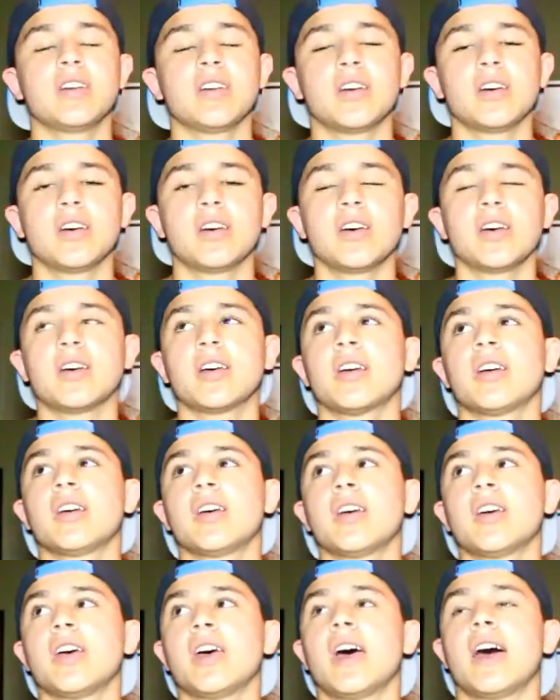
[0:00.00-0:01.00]

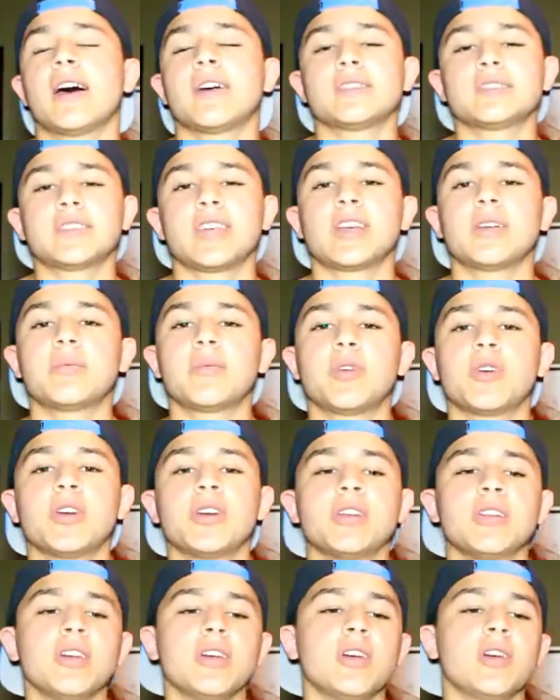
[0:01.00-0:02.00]
outsider
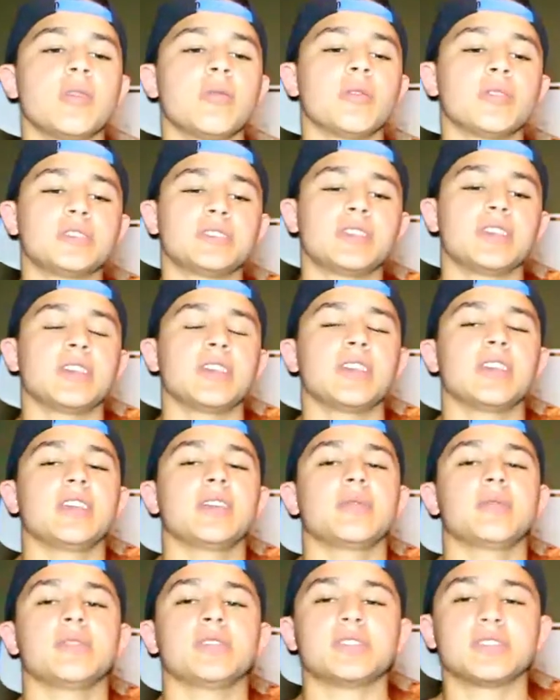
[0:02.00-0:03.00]
board was that it